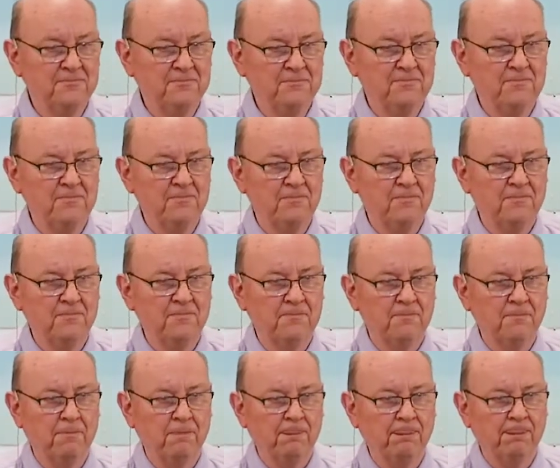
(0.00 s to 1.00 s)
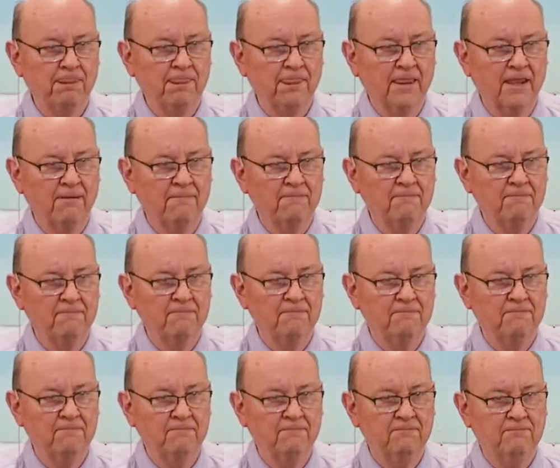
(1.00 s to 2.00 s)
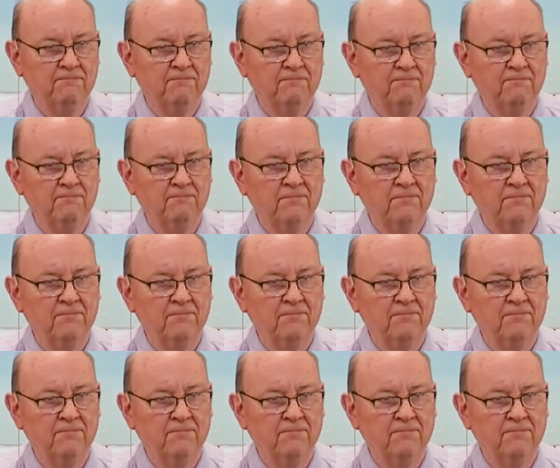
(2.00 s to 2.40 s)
[no speech]